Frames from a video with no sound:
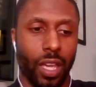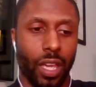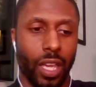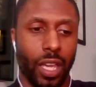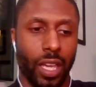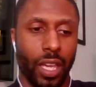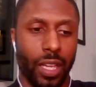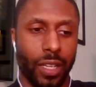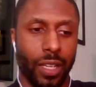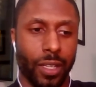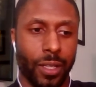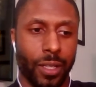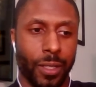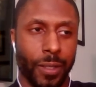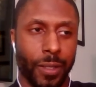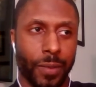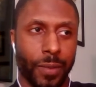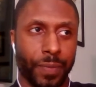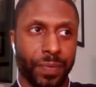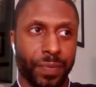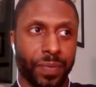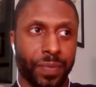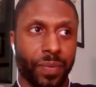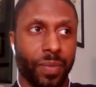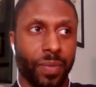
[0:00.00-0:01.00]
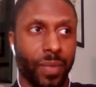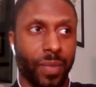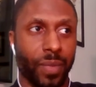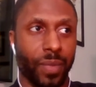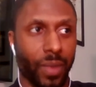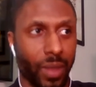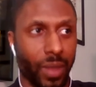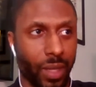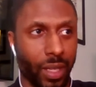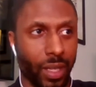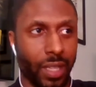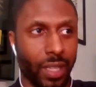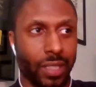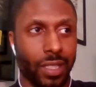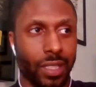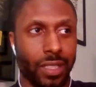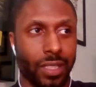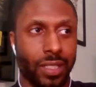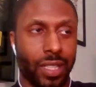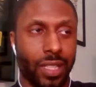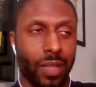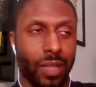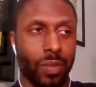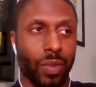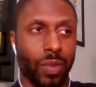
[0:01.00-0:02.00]
And as I
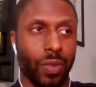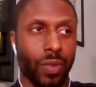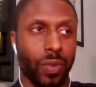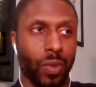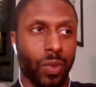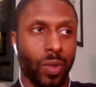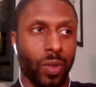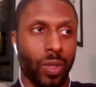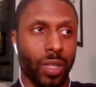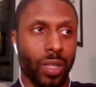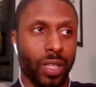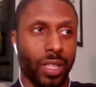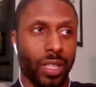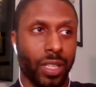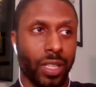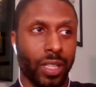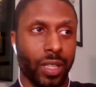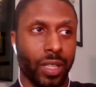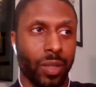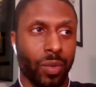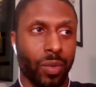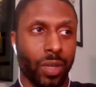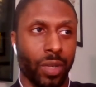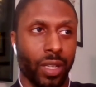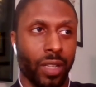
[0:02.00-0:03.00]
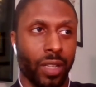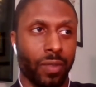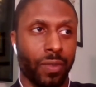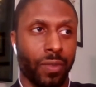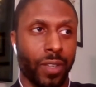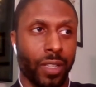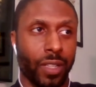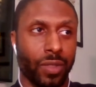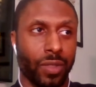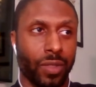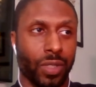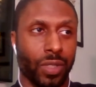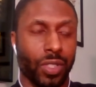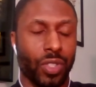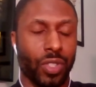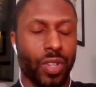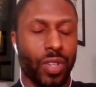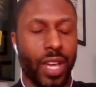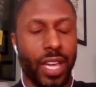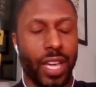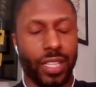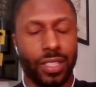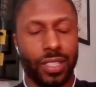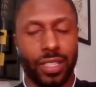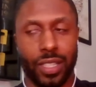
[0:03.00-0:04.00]
said before, one of the fellows on the
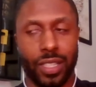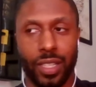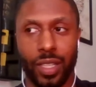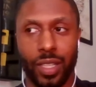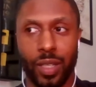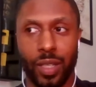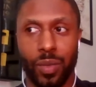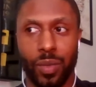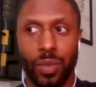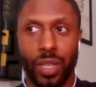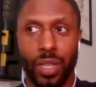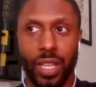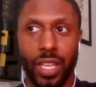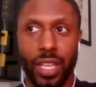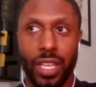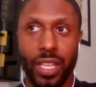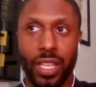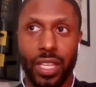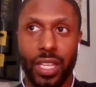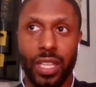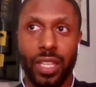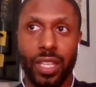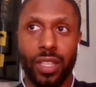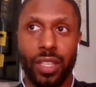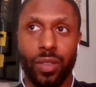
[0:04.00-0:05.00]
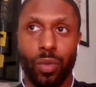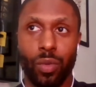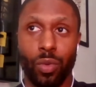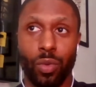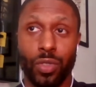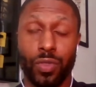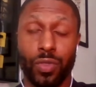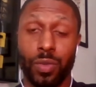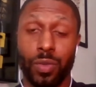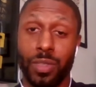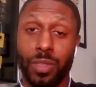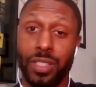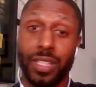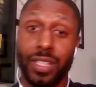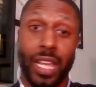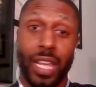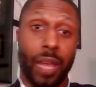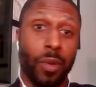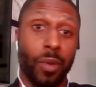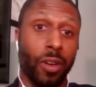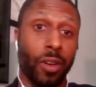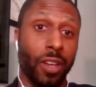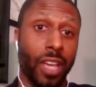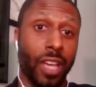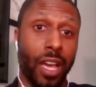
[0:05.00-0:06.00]
track team, he was from the
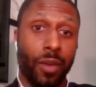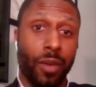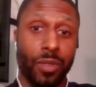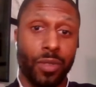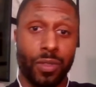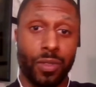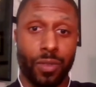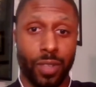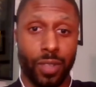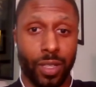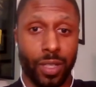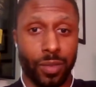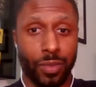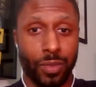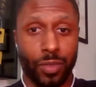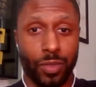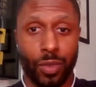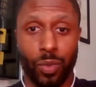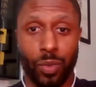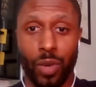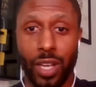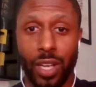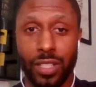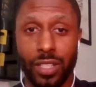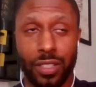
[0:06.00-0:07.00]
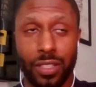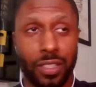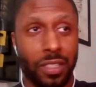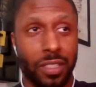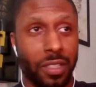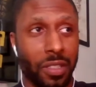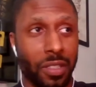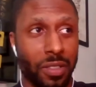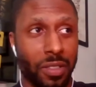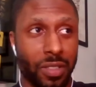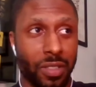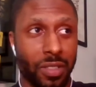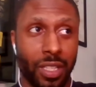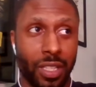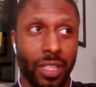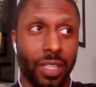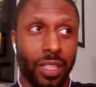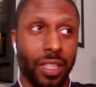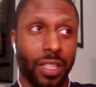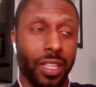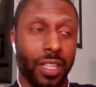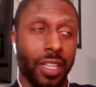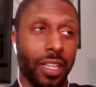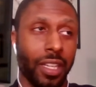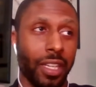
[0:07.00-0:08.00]
same area I was from Washington,
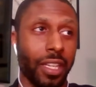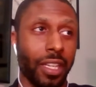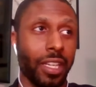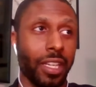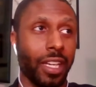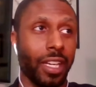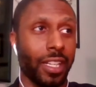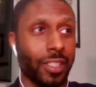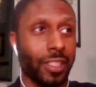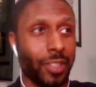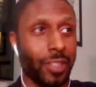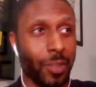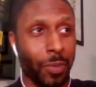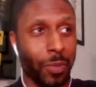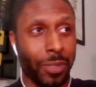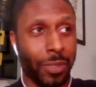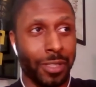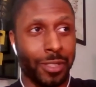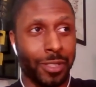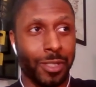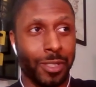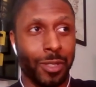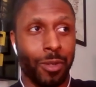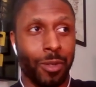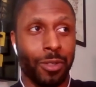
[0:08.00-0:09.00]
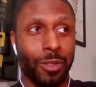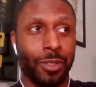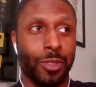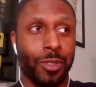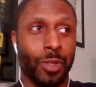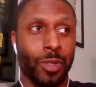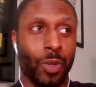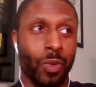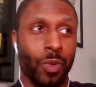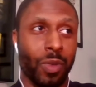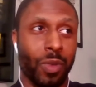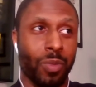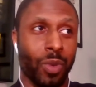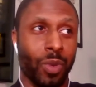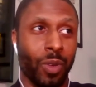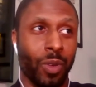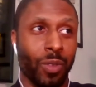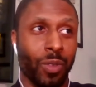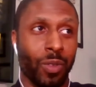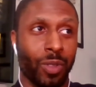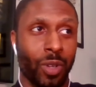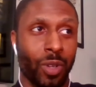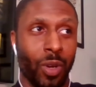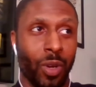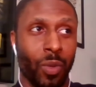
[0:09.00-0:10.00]
D.C. He had a chip on his shoulder too. We
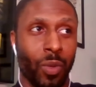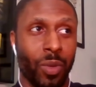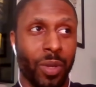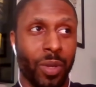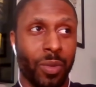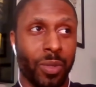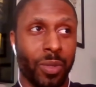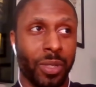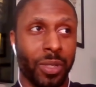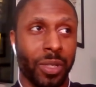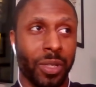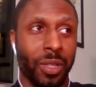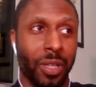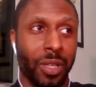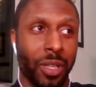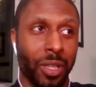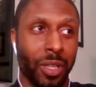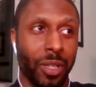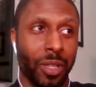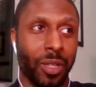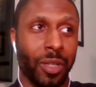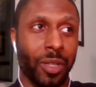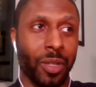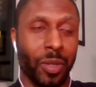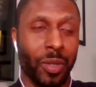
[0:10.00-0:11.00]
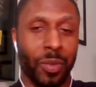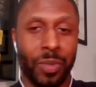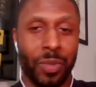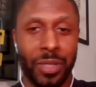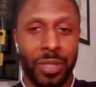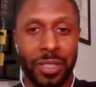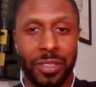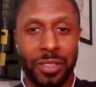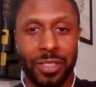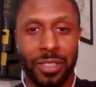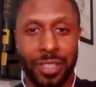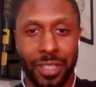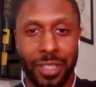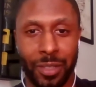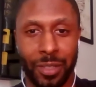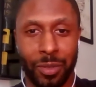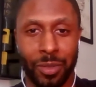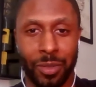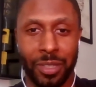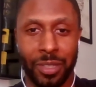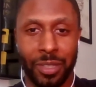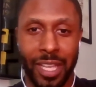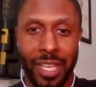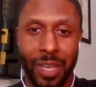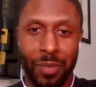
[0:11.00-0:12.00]
both thought we were, big shit on
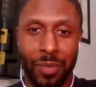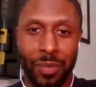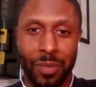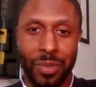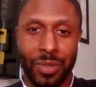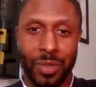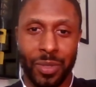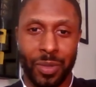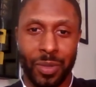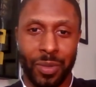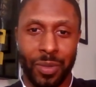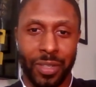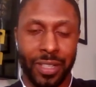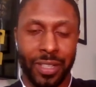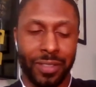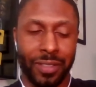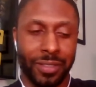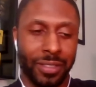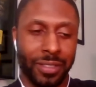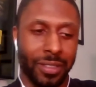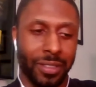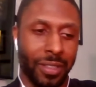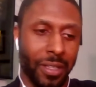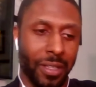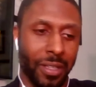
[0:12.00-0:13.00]
the campus or whatever.